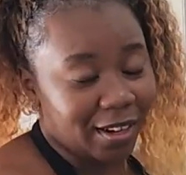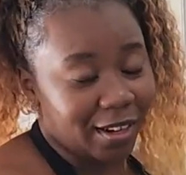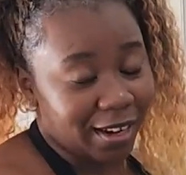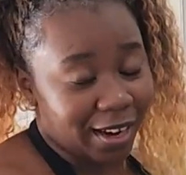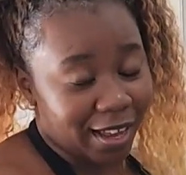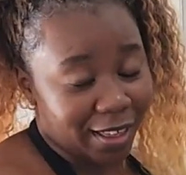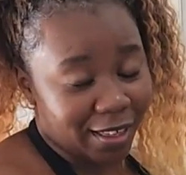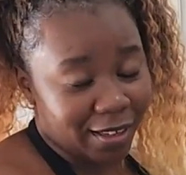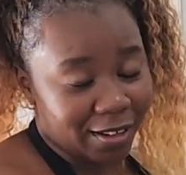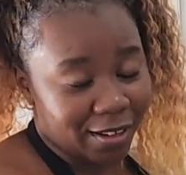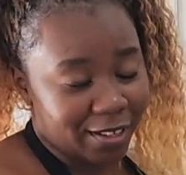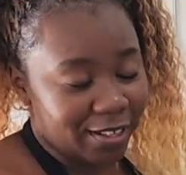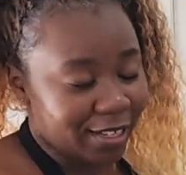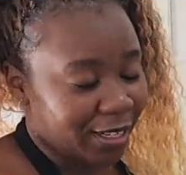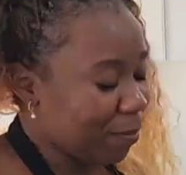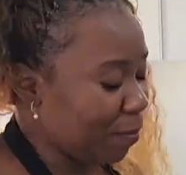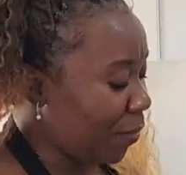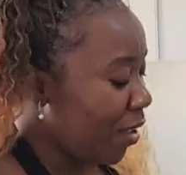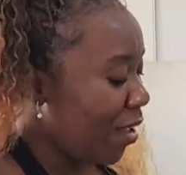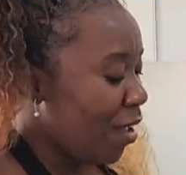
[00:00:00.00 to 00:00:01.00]
Another
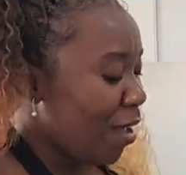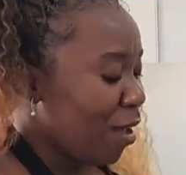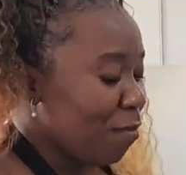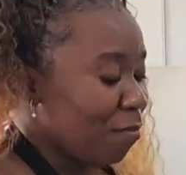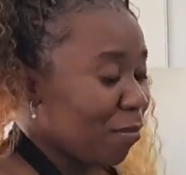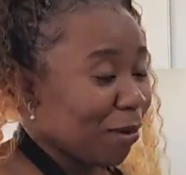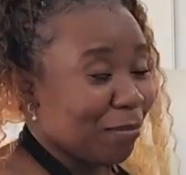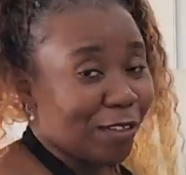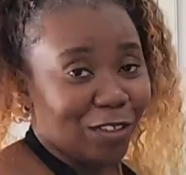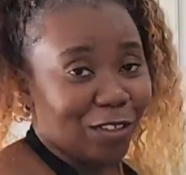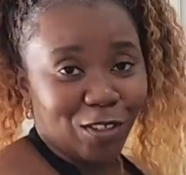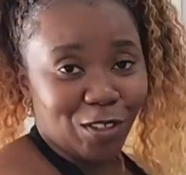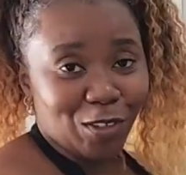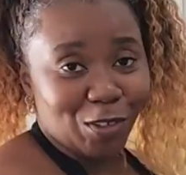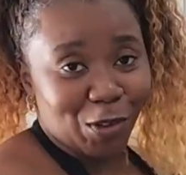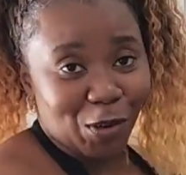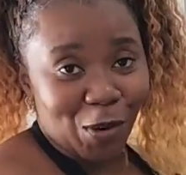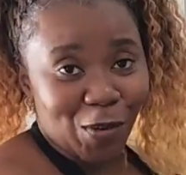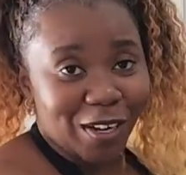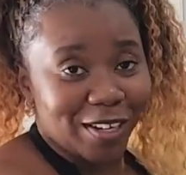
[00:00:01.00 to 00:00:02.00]
tip, peppers just
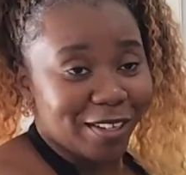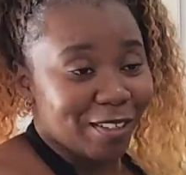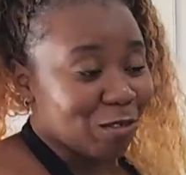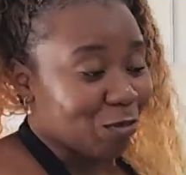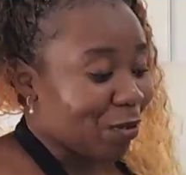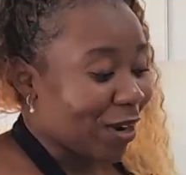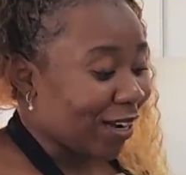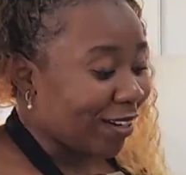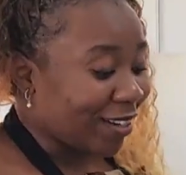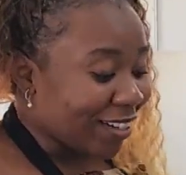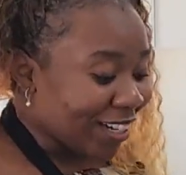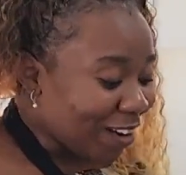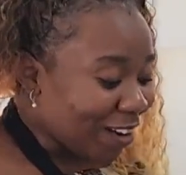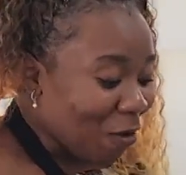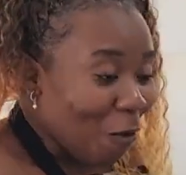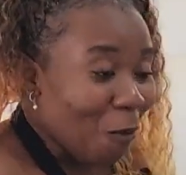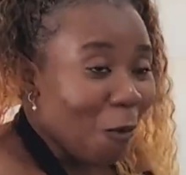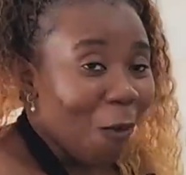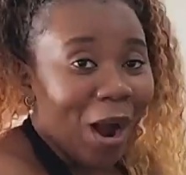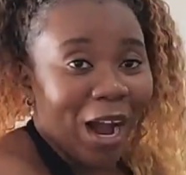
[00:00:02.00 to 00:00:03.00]
grow as one
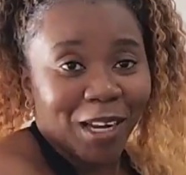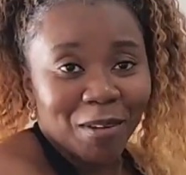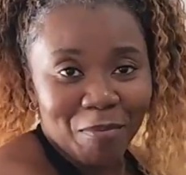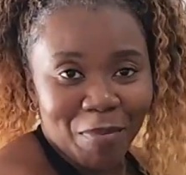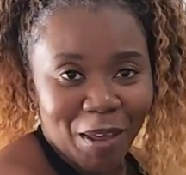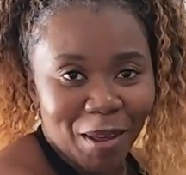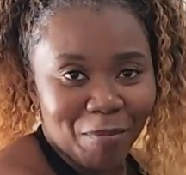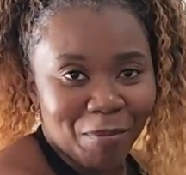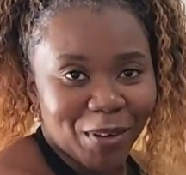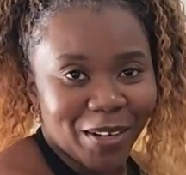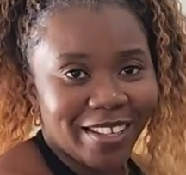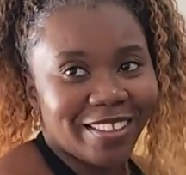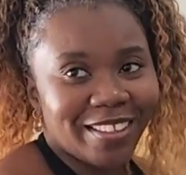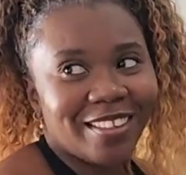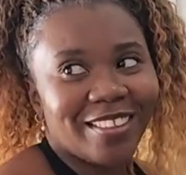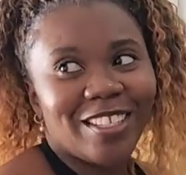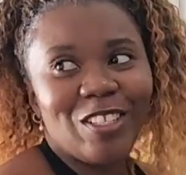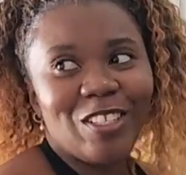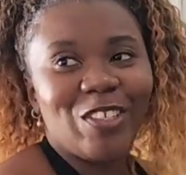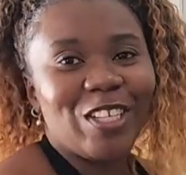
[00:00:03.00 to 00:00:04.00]
pepper and
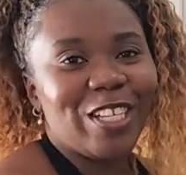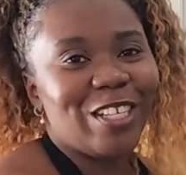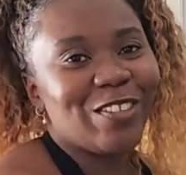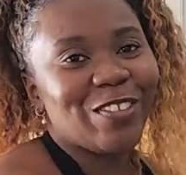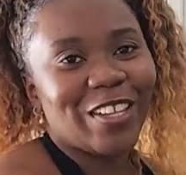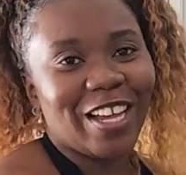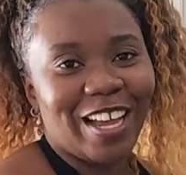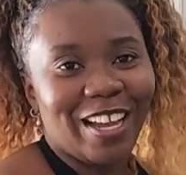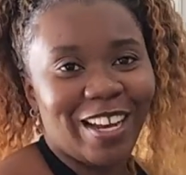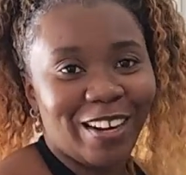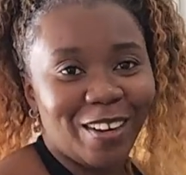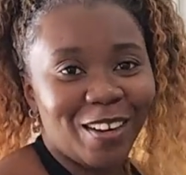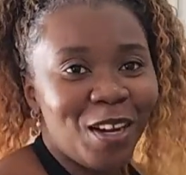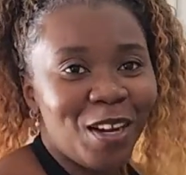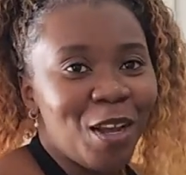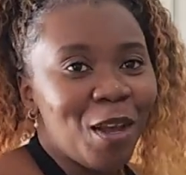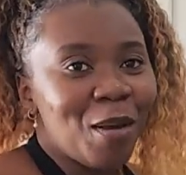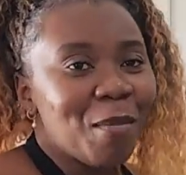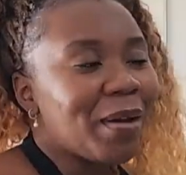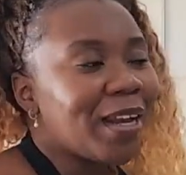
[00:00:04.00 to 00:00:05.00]
then they change color.
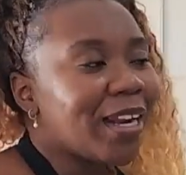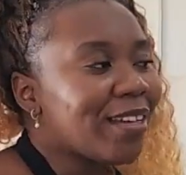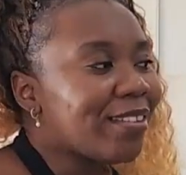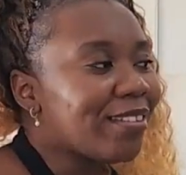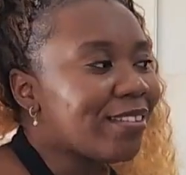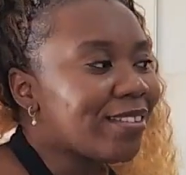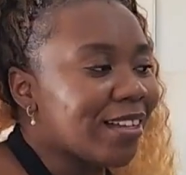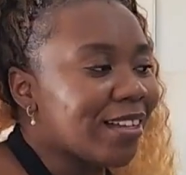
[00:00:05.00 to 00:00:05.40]
But